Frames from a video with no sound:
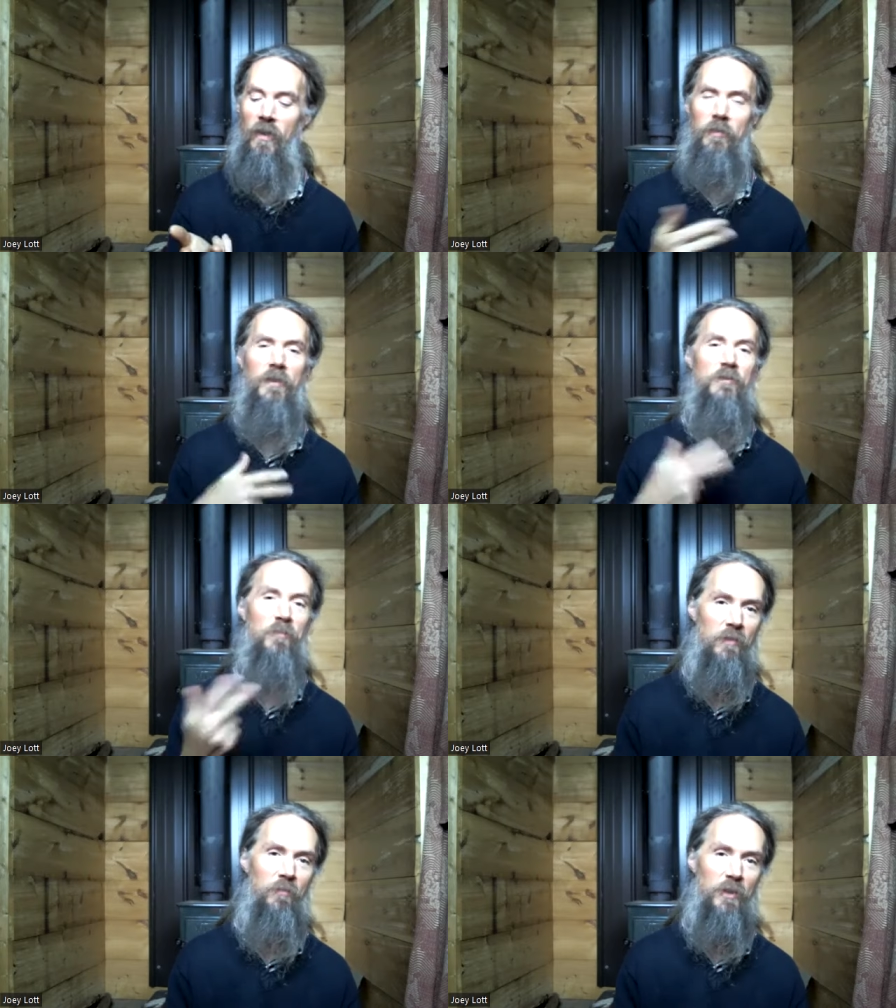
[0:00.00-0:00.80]
There's
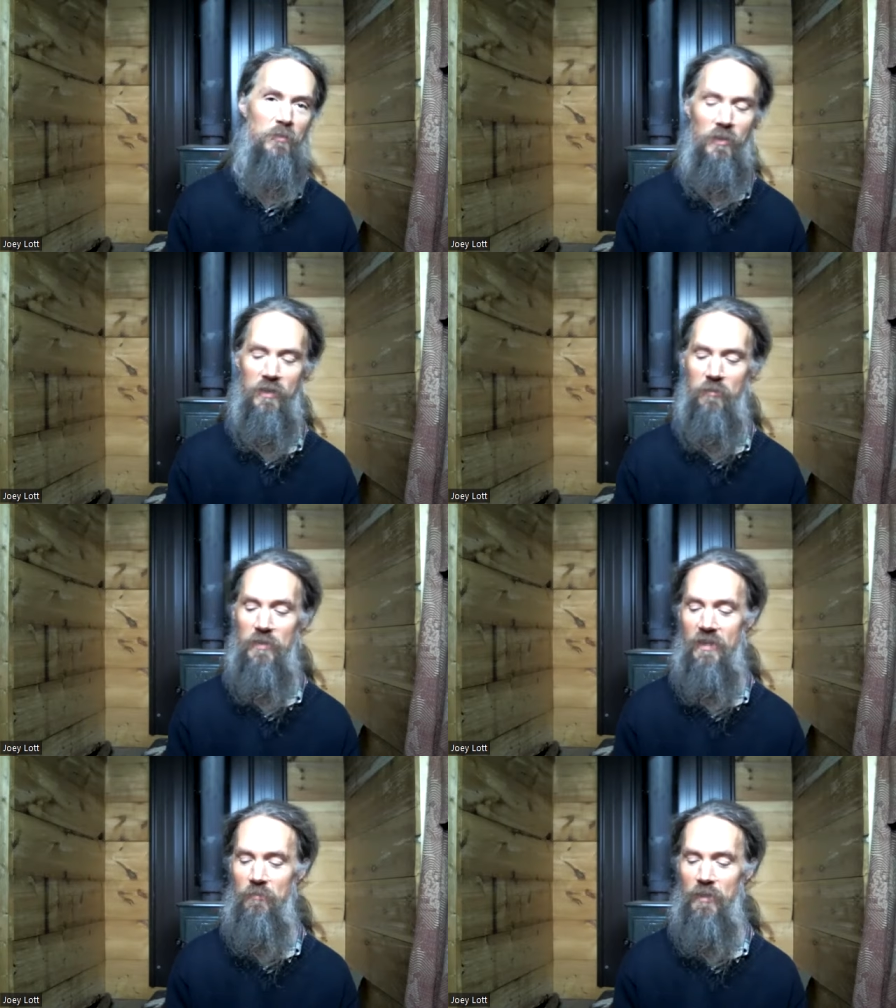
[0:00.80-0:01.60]
much more that could
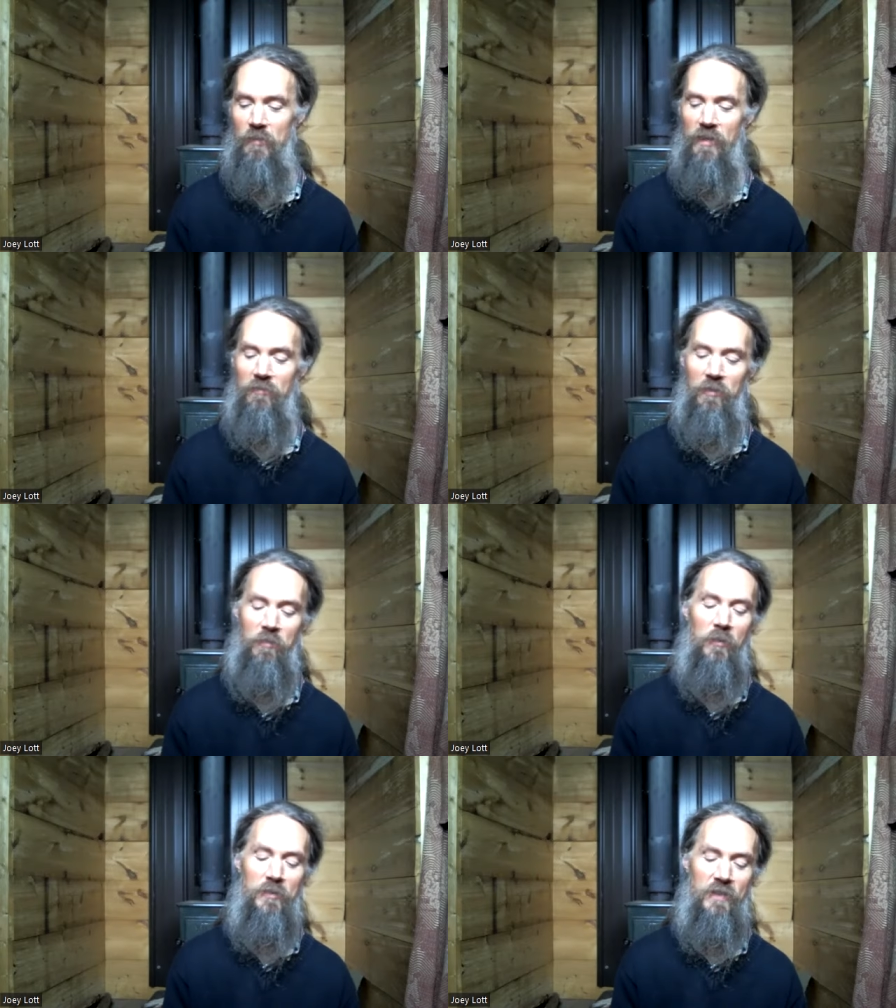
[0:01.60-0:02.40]
be said about the benefit,
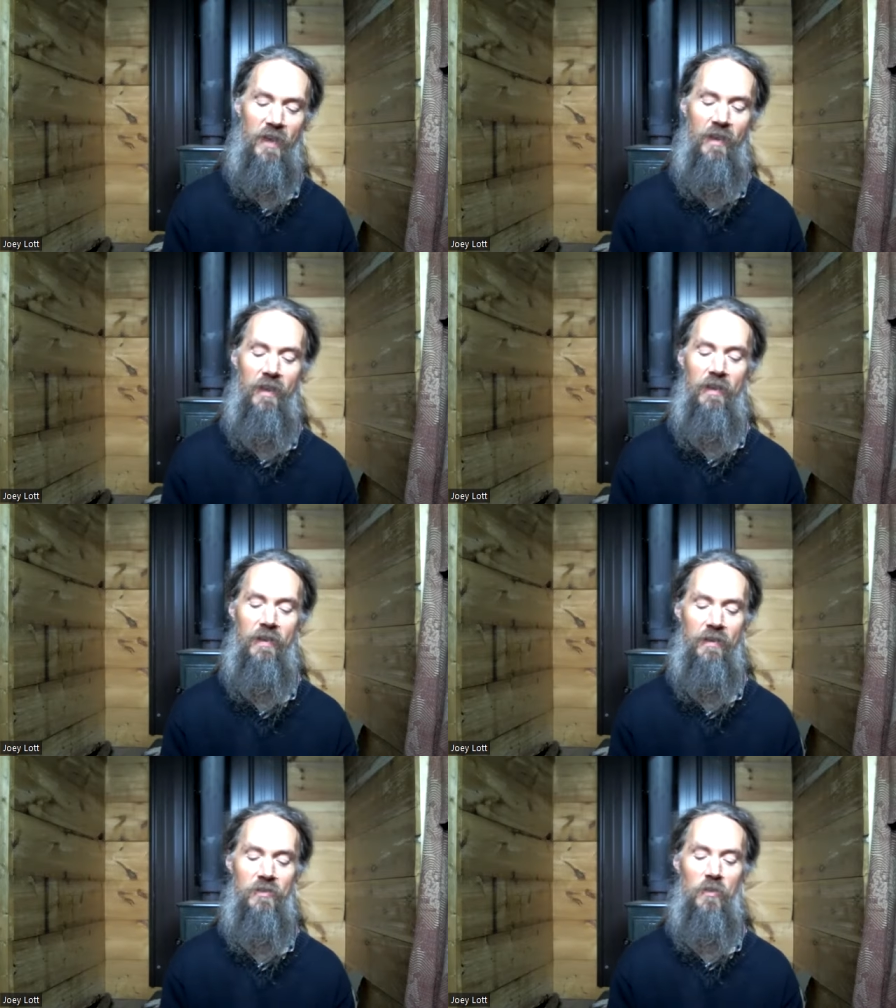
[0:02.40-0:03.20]
but we'll say
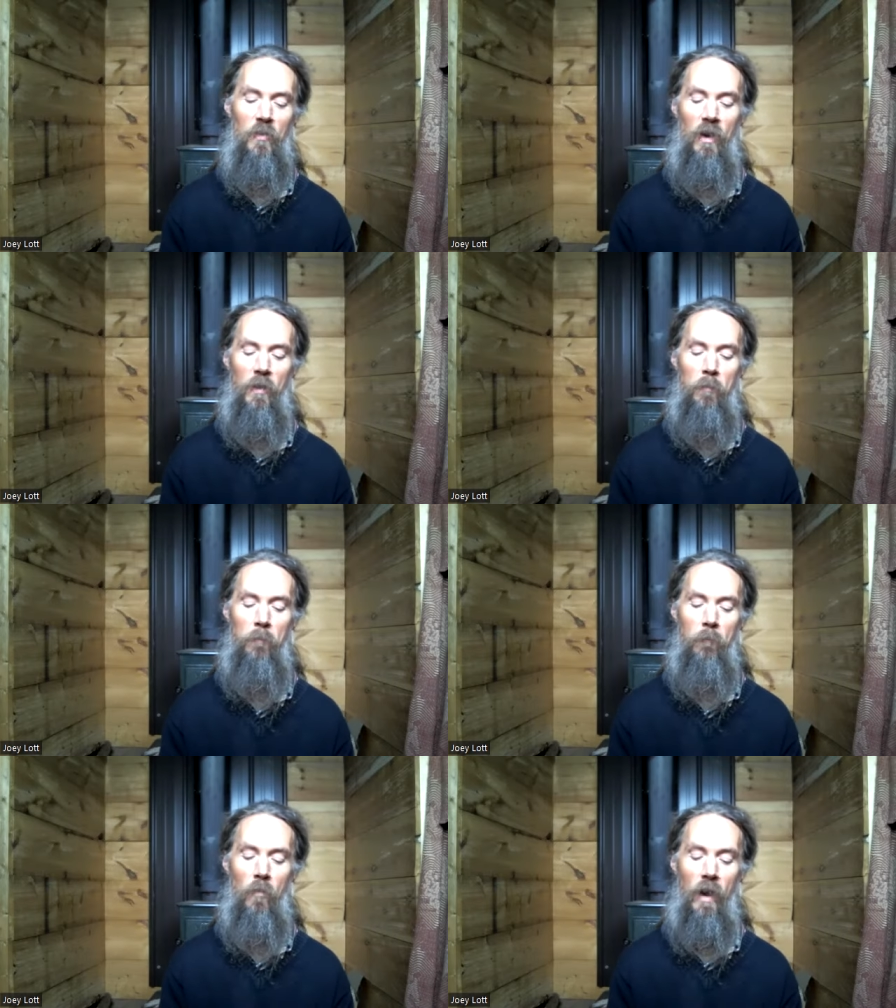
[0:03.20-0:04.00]
next
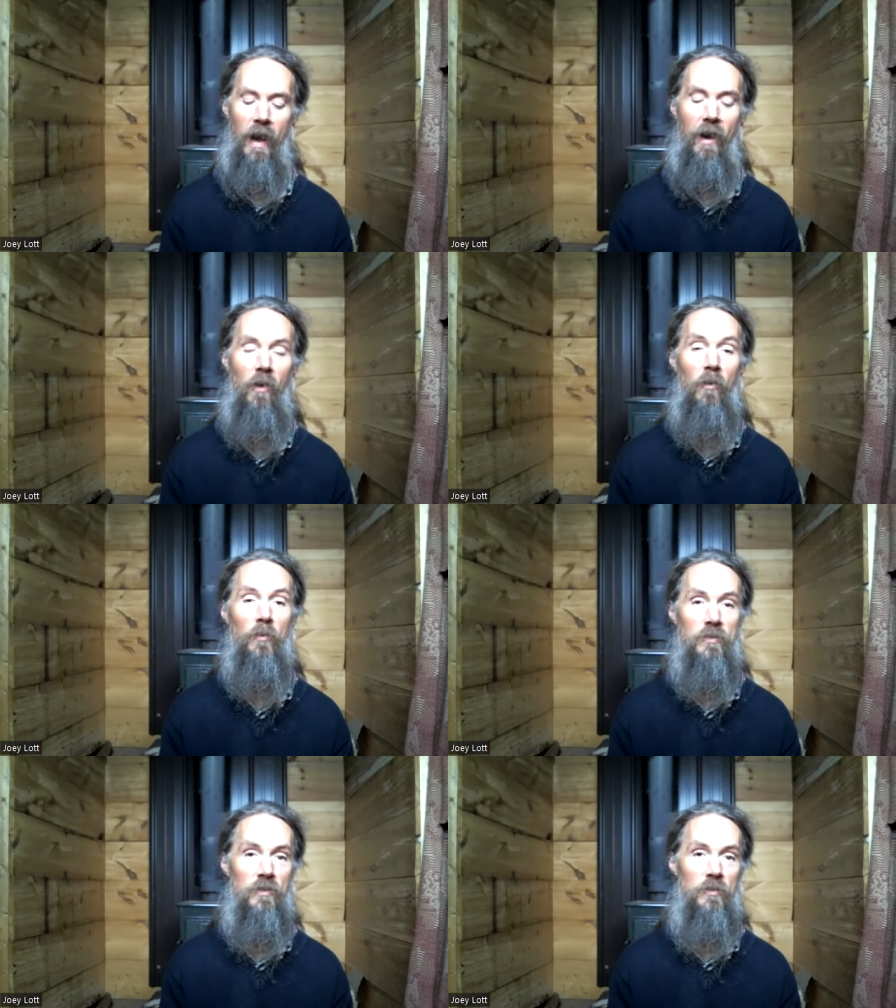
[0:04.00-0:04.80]
um,
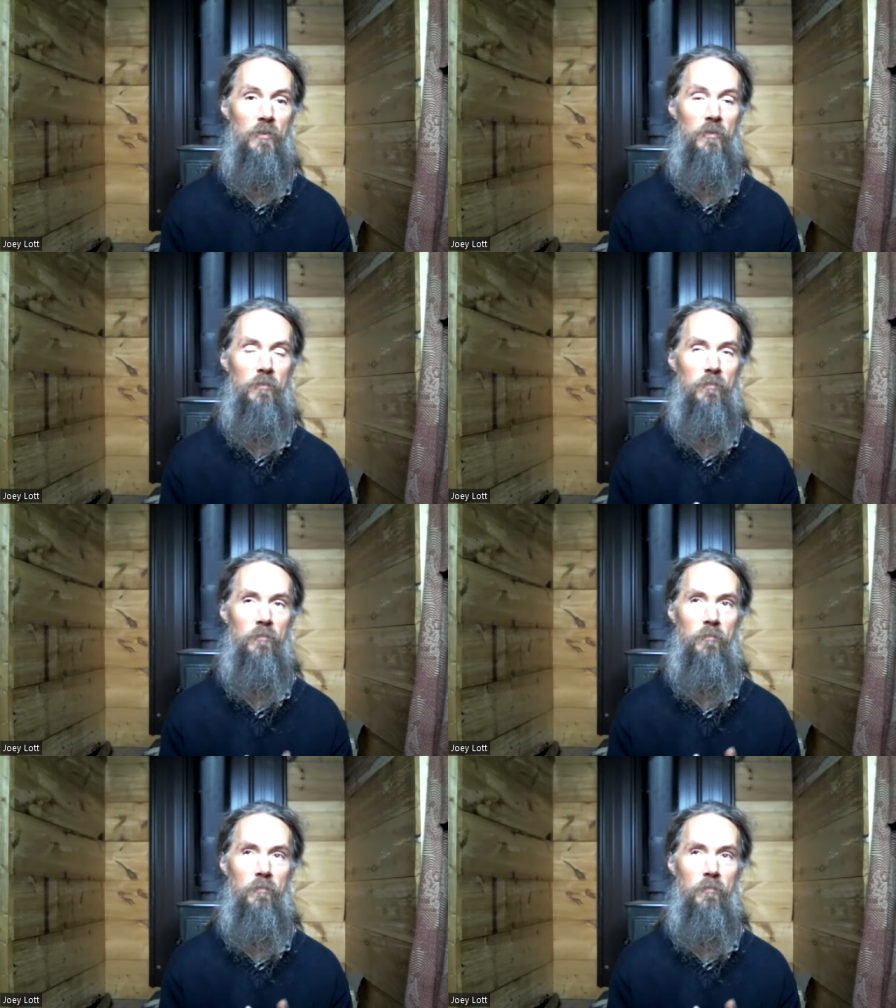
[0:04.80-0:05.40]
how to